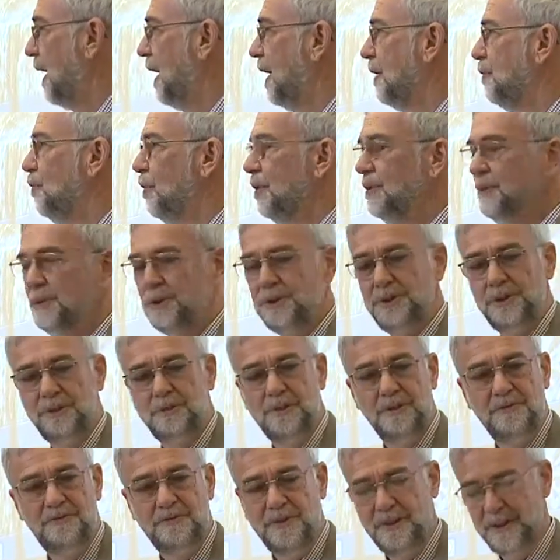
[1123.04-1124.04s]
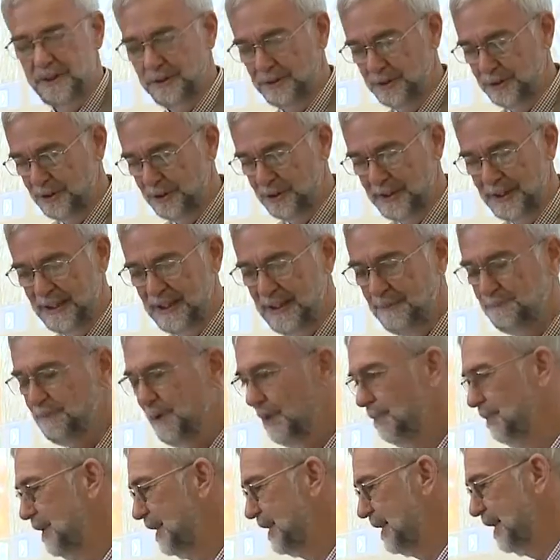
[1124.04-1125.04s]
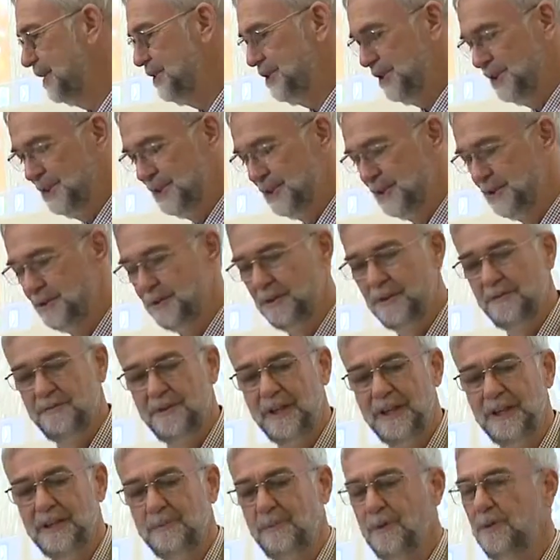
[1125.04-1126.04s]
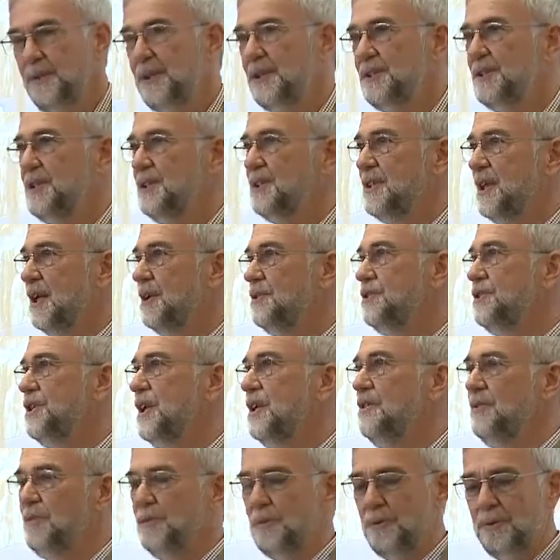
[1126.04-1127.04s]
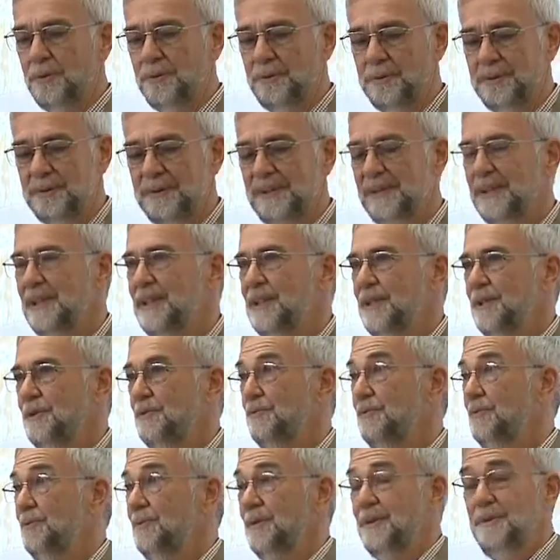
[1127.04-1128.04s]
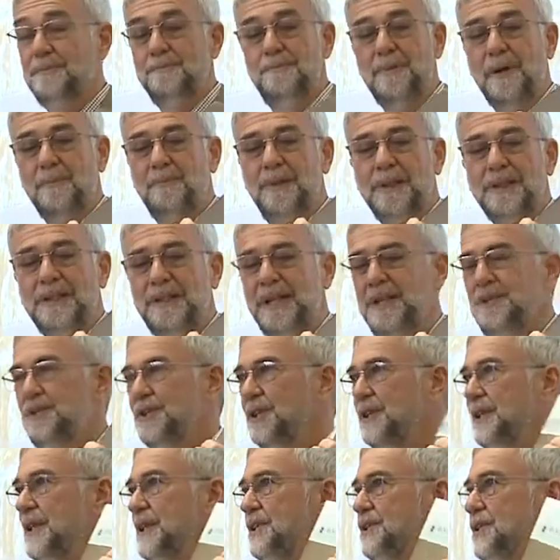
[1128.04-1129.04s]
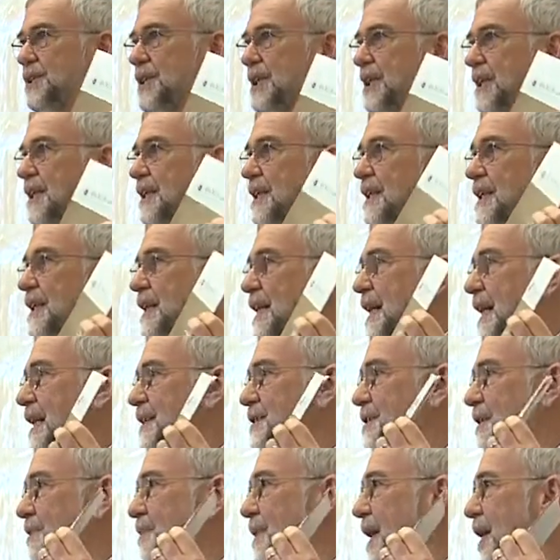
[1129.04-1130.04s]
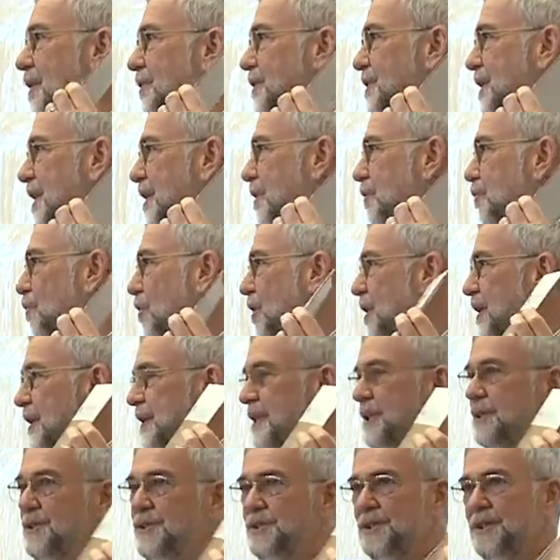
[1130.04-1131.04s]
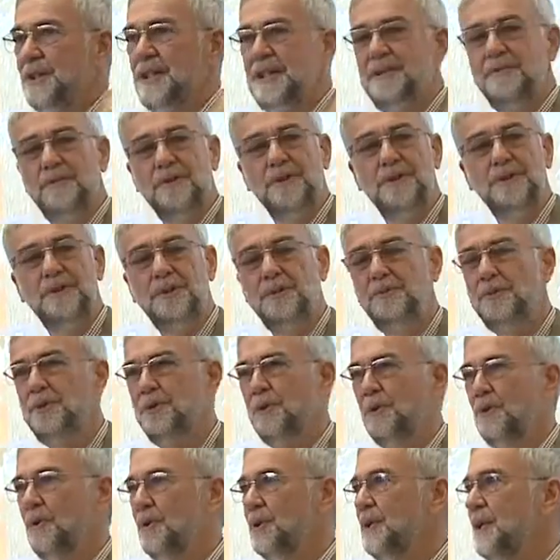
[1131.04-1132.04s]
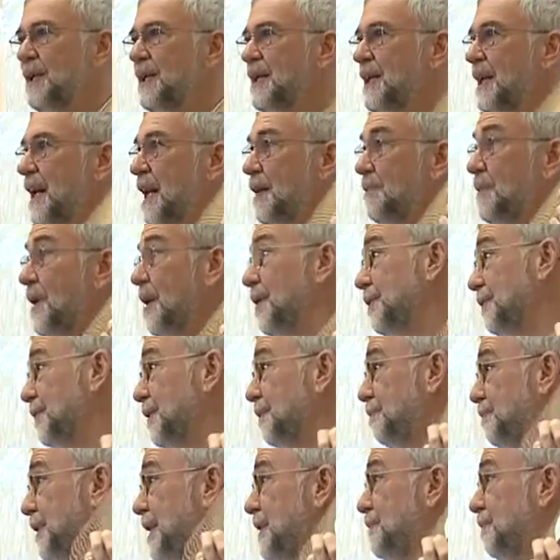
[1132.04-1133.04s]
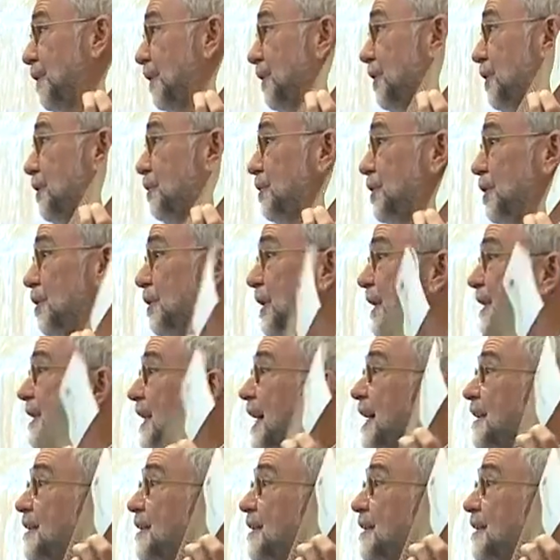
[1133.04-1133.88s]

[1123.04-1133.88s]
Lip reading: I want to refer to the publications that are available. This is our general publication each year. It's about our work in Geneva and New York, about the people who do it,